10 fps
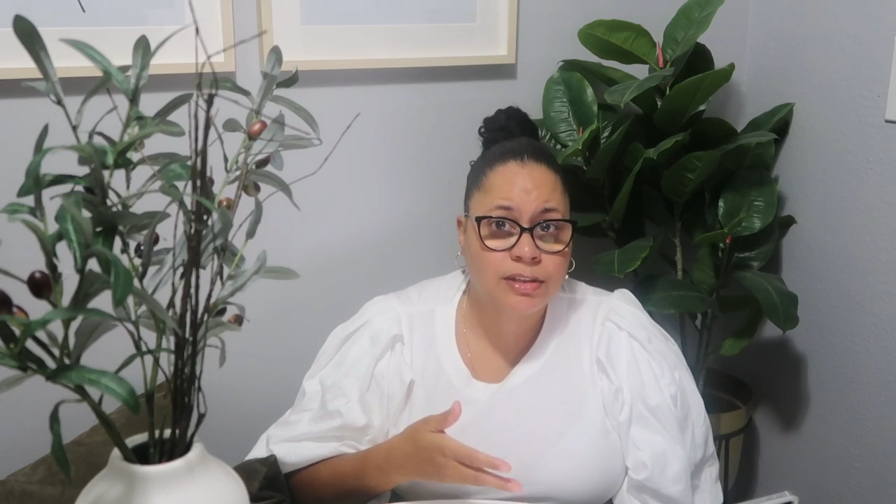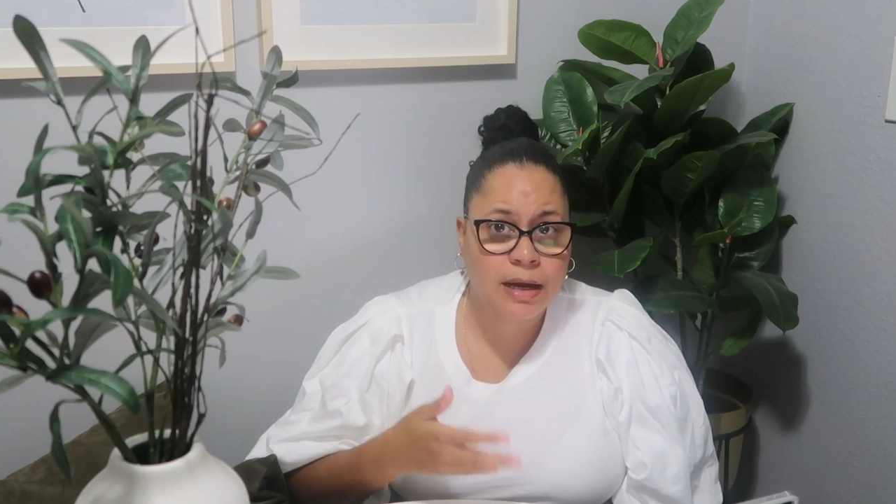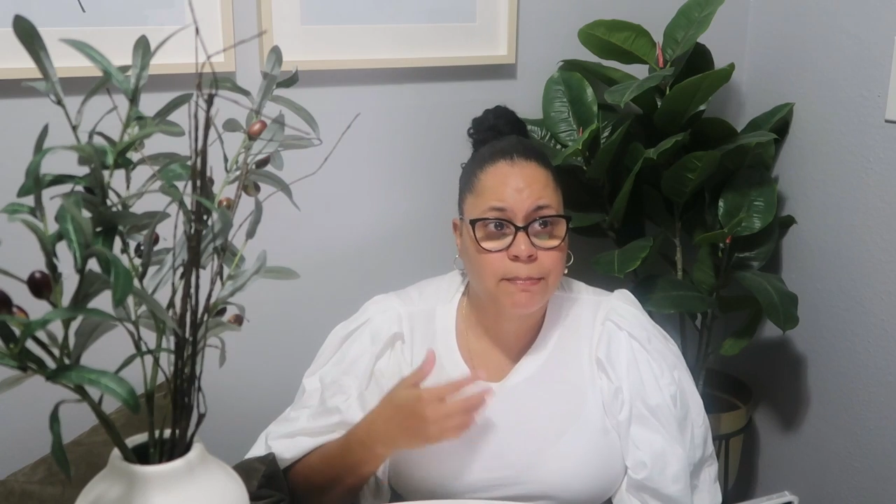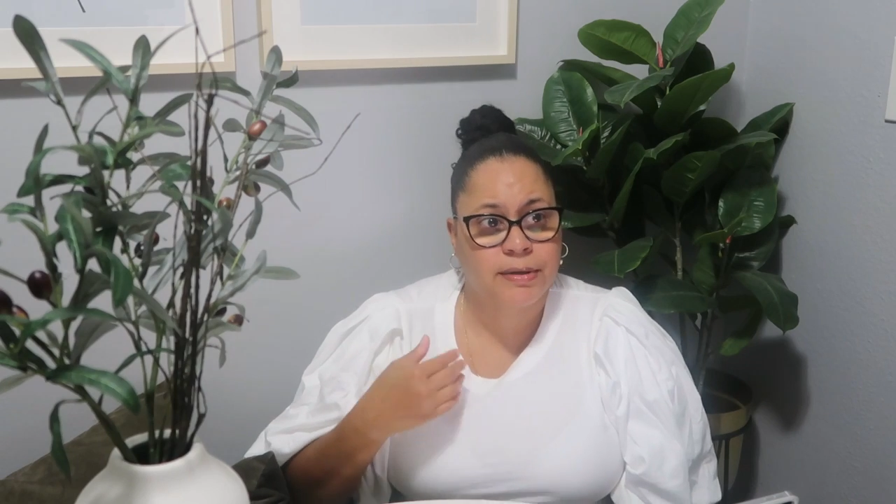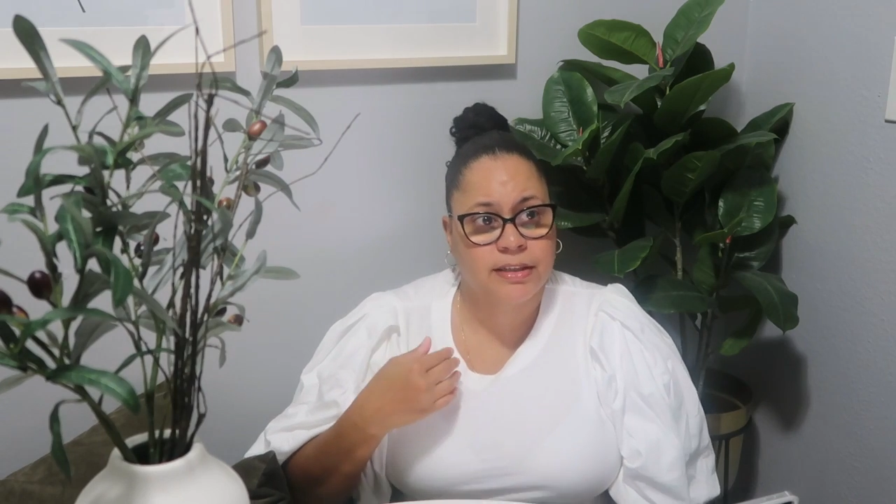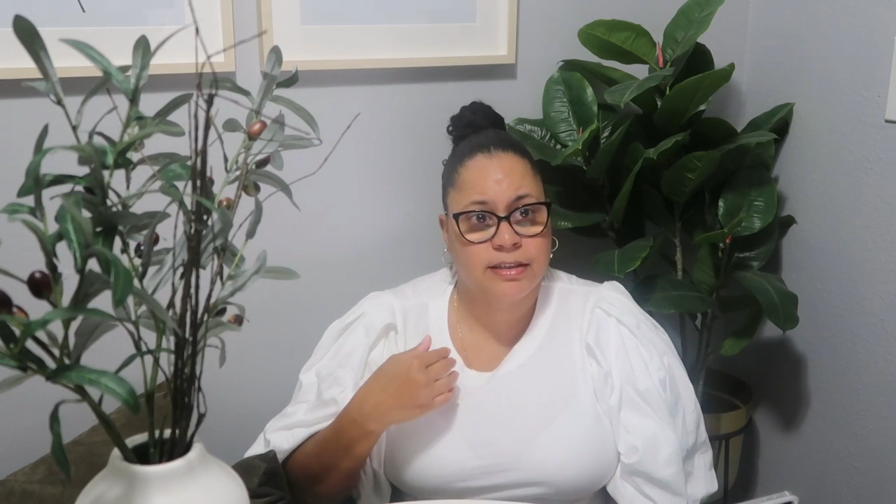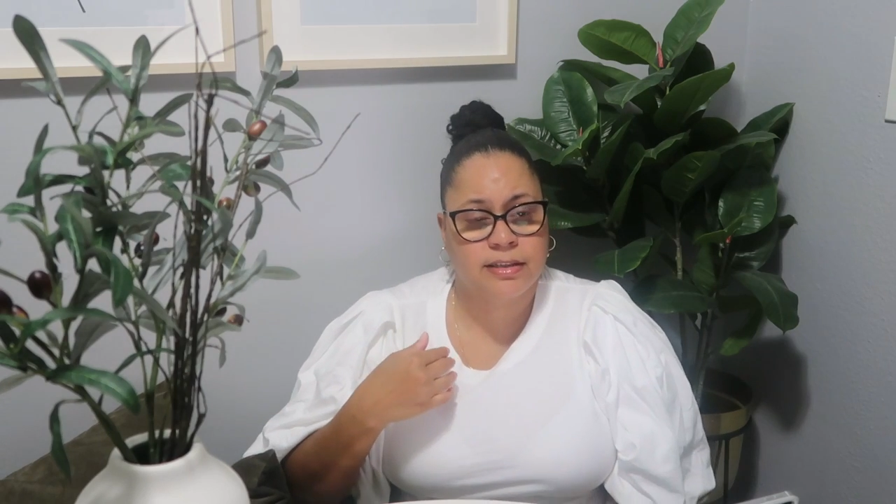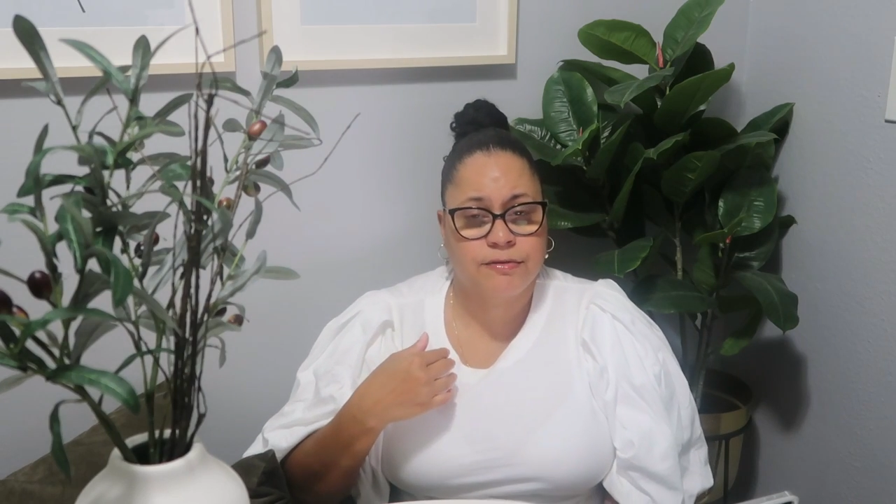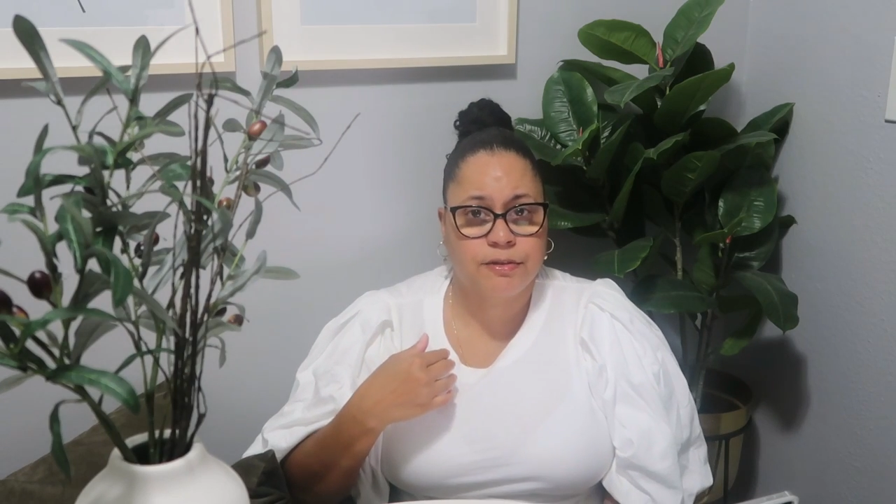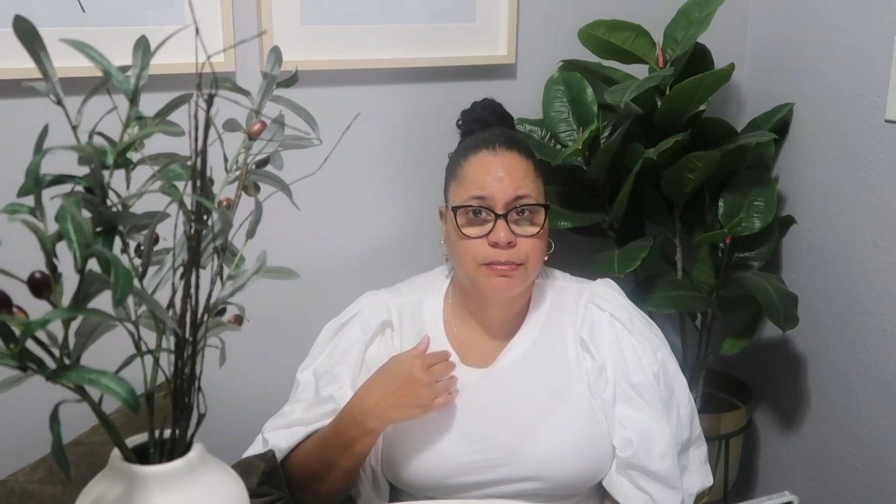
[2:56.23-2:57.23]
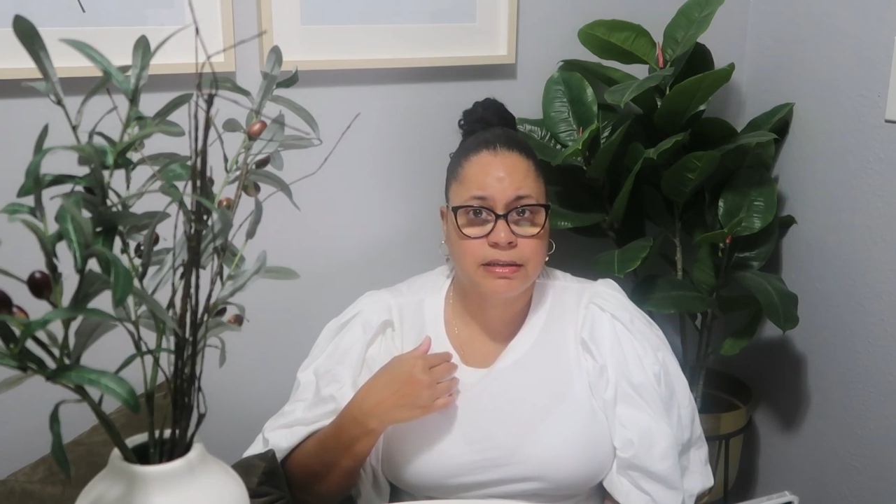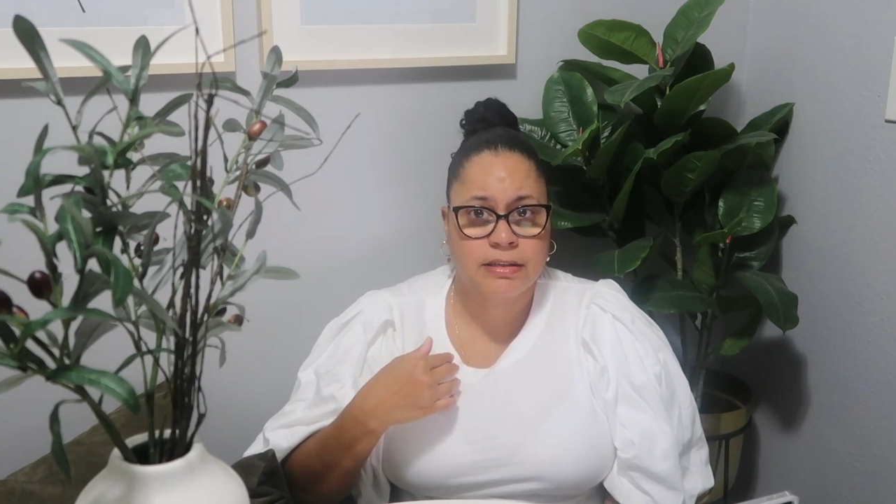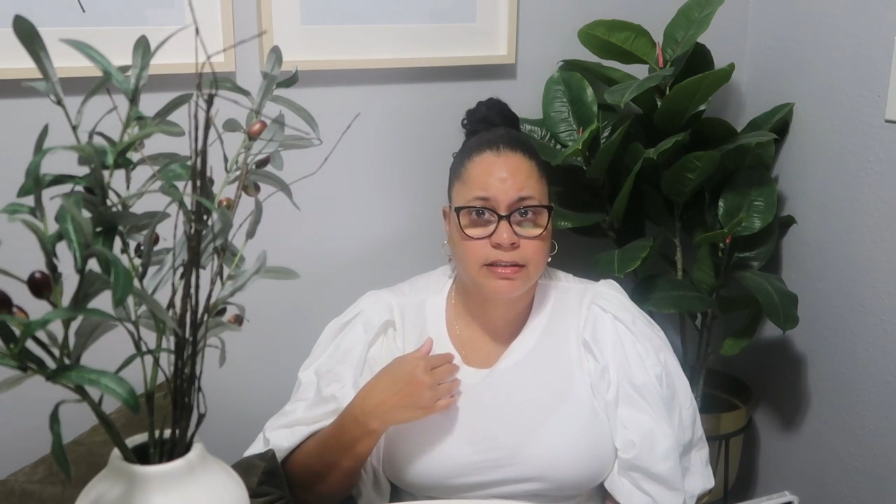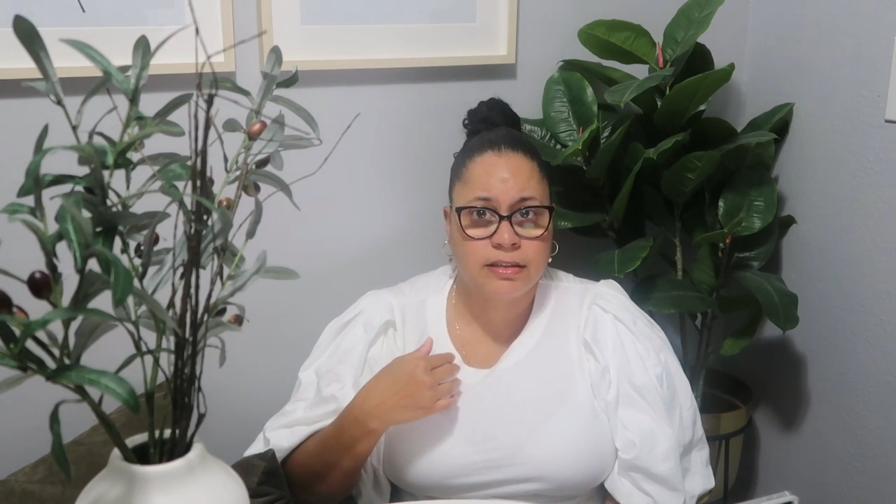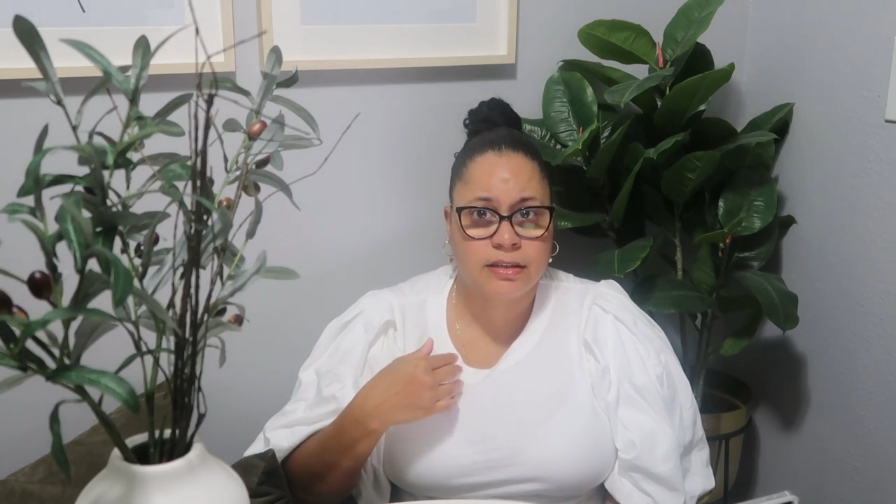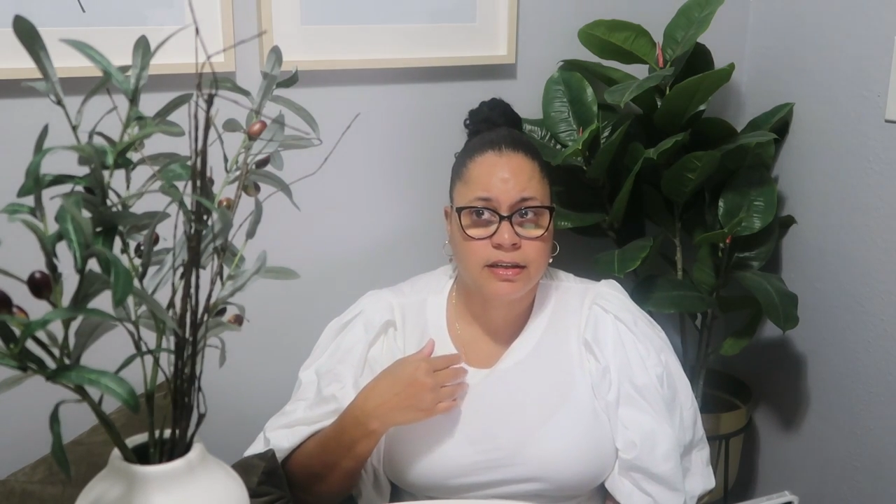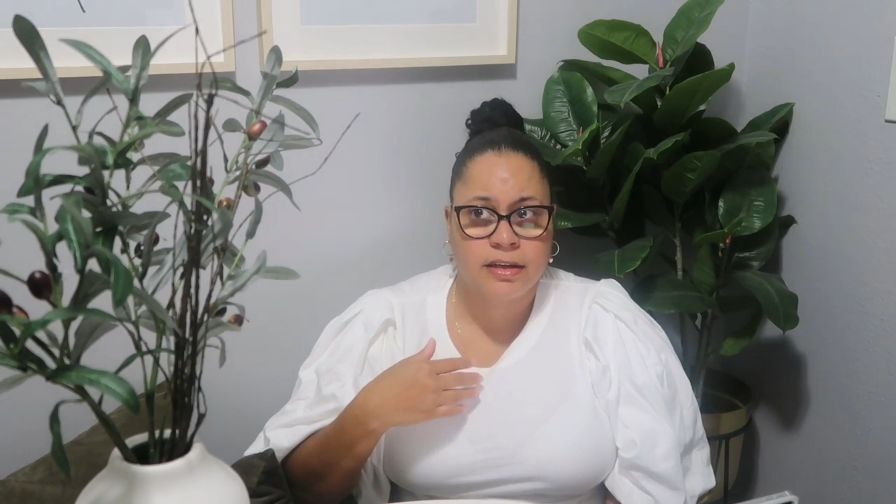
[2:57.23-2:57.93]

templates for business.